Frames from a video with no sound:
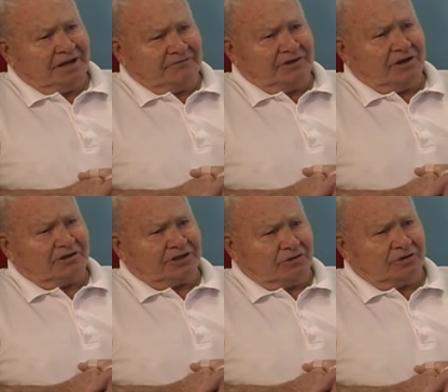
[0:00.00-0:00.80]
heavy
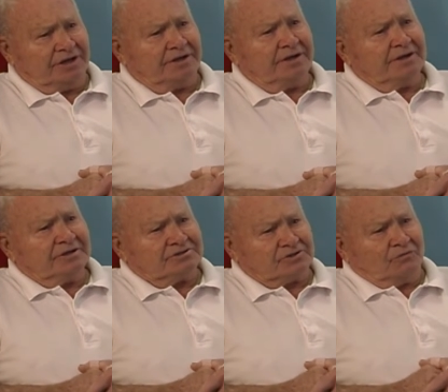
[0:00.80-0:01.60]
artillery and
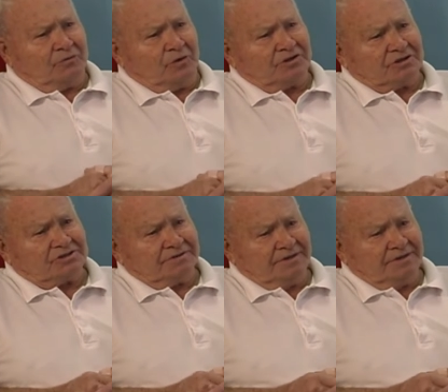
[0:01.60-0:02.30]
so forth to,